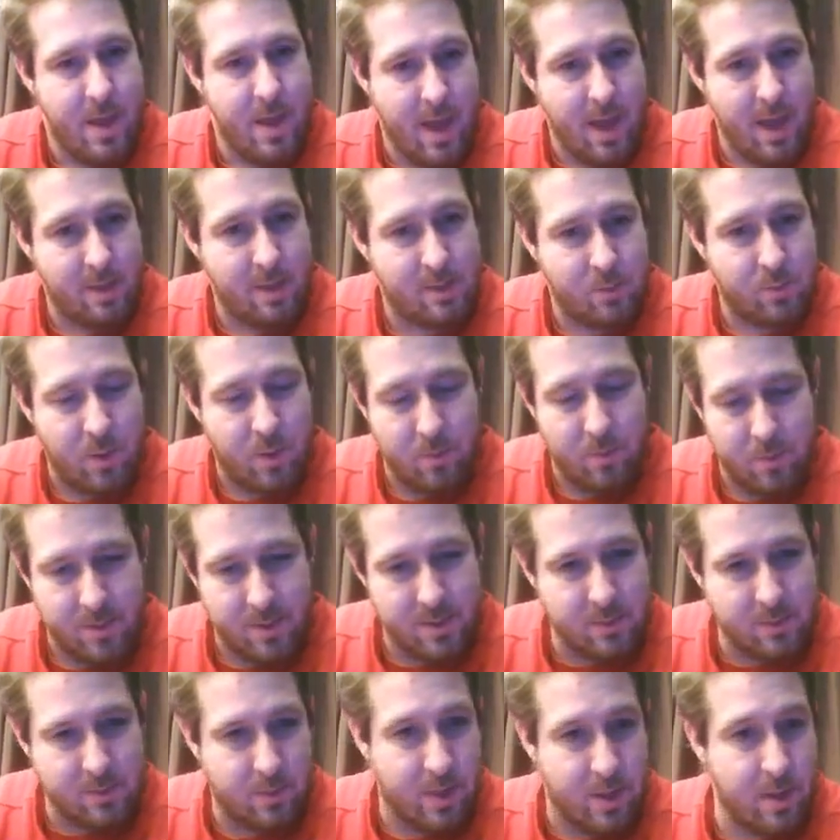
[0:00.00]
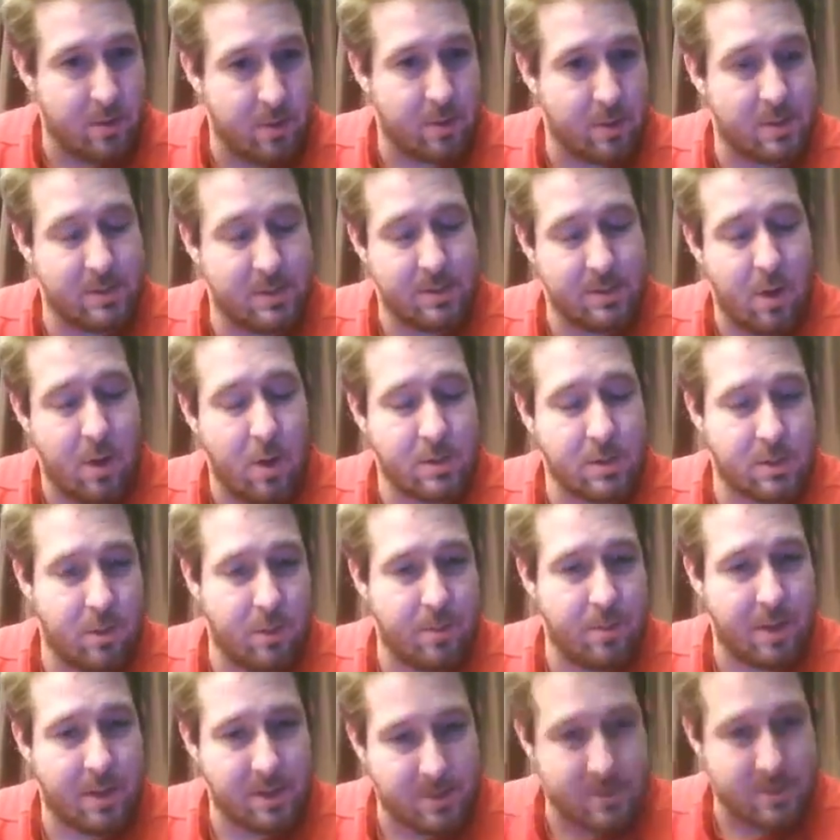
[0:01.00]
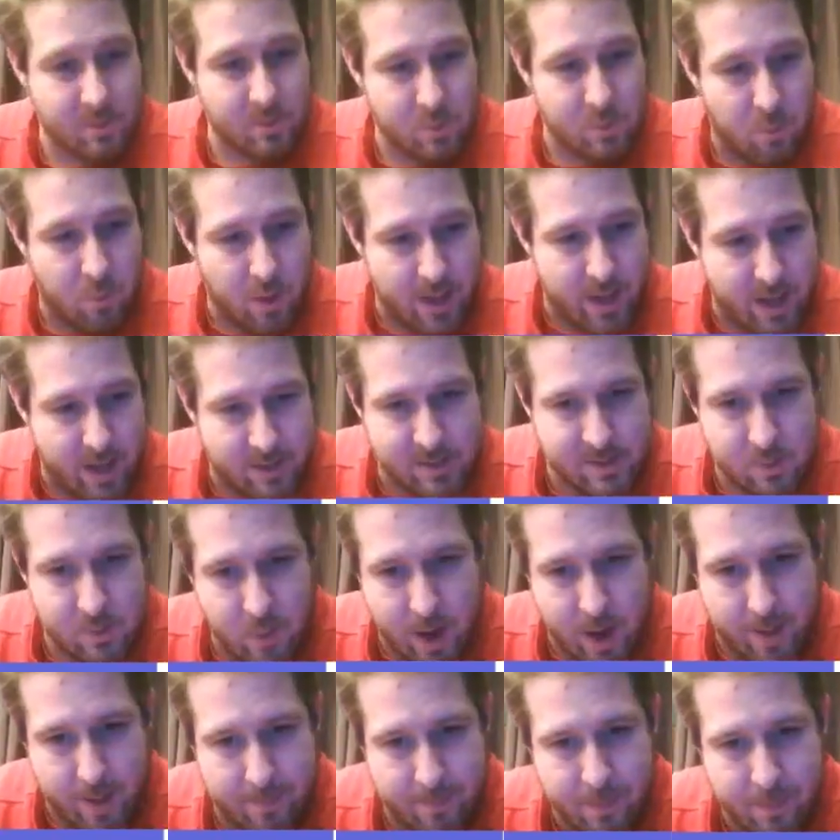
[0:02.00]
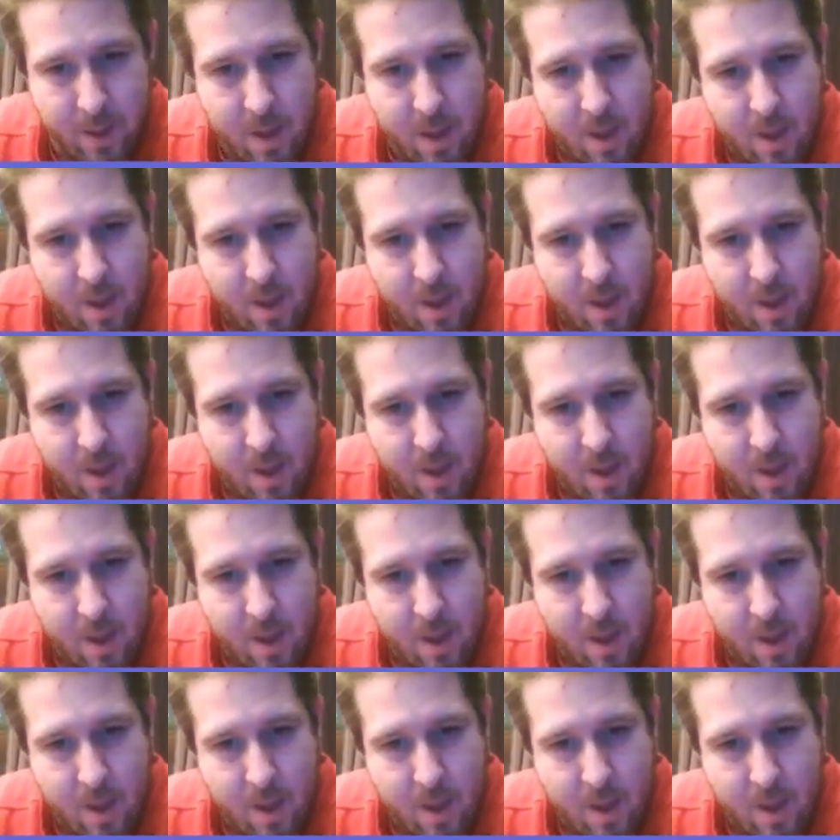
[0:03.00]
A is 1 with this one either, because it was 1x squared.